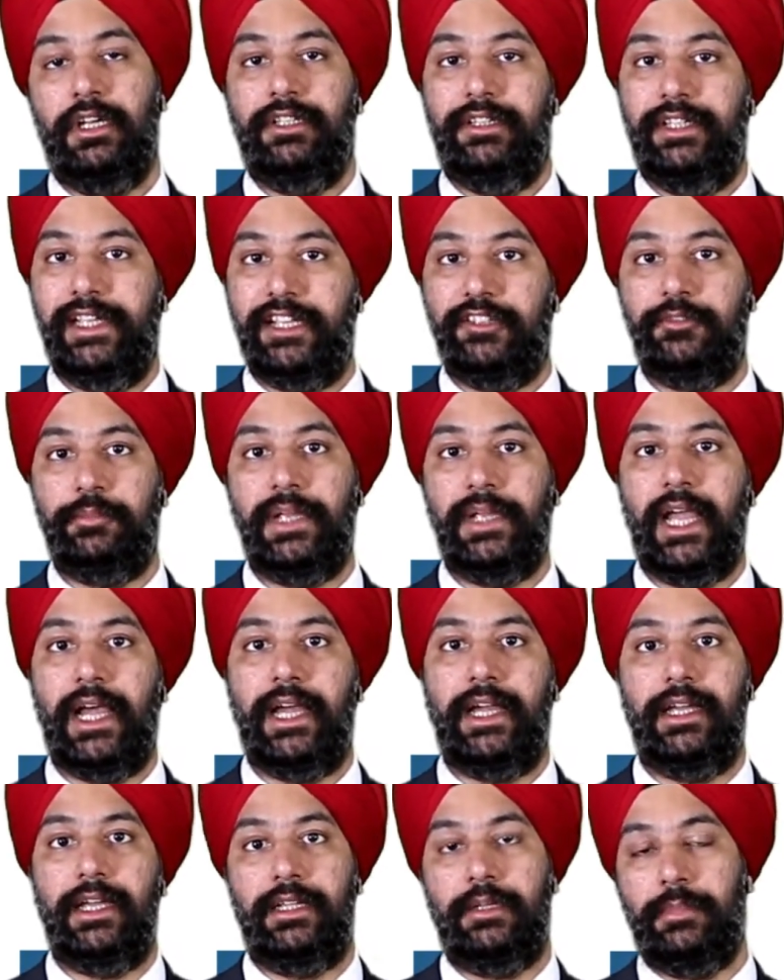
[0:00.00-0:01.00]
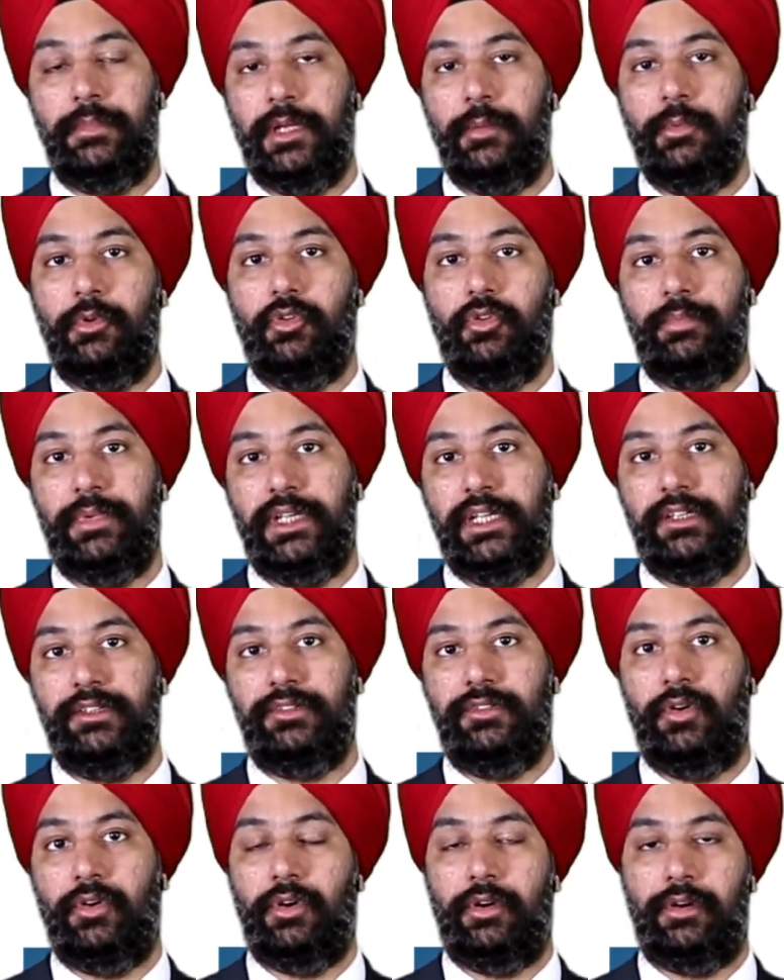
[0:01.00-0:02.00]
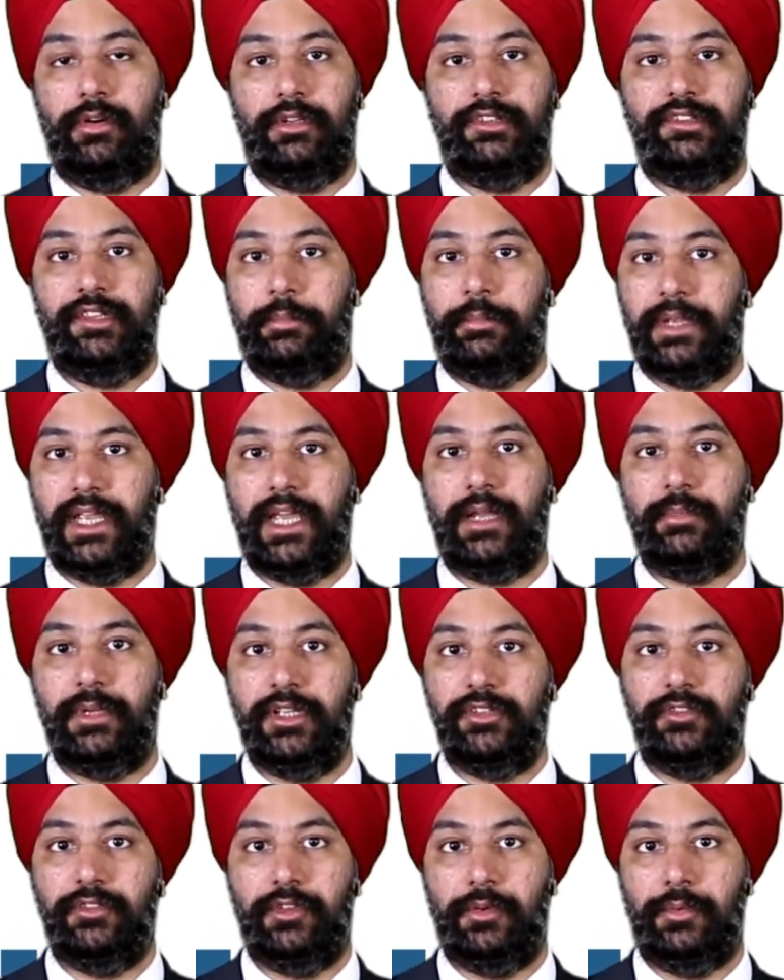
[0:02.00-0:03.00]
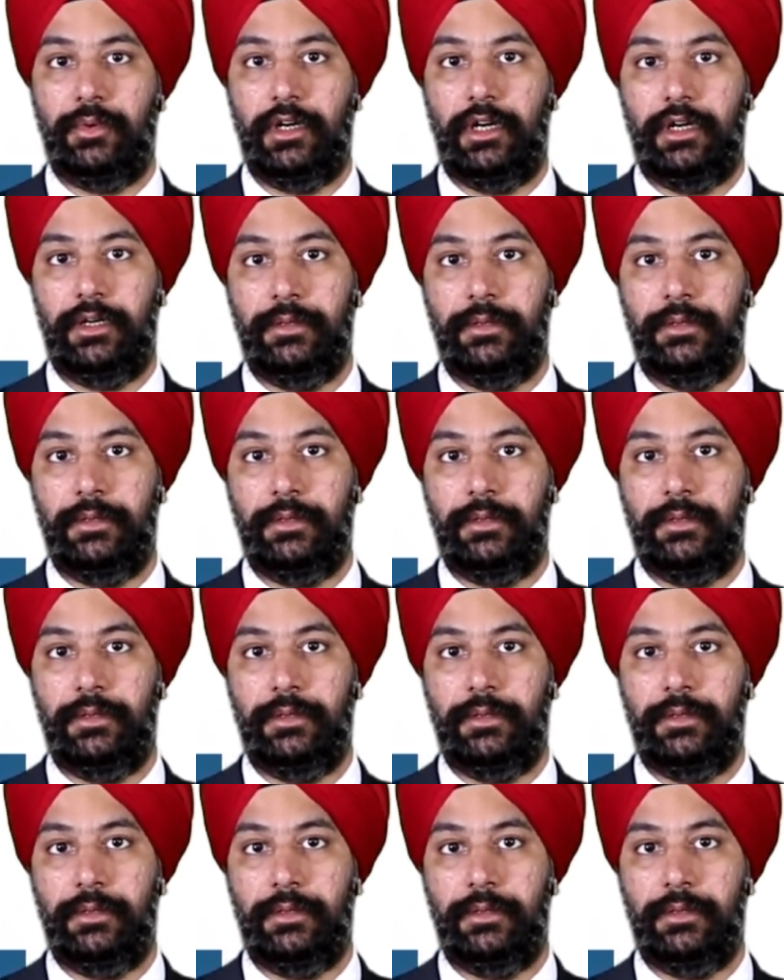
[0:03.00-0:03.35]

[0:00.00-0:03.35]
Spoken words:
the SBI, the BBOBs, or say PNBs of the world.